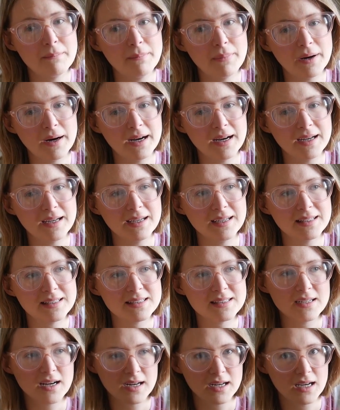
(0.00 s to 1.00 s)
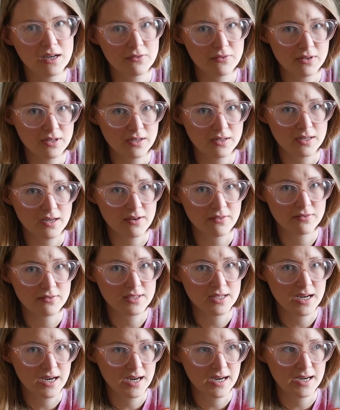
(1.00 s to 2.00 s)
but it's not given enough
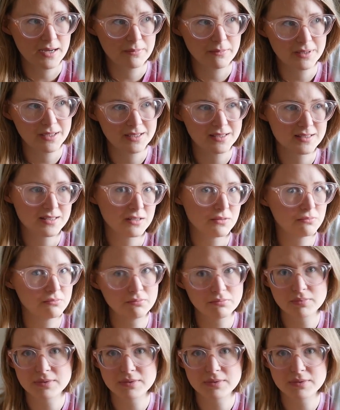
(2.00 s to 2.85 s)
time because the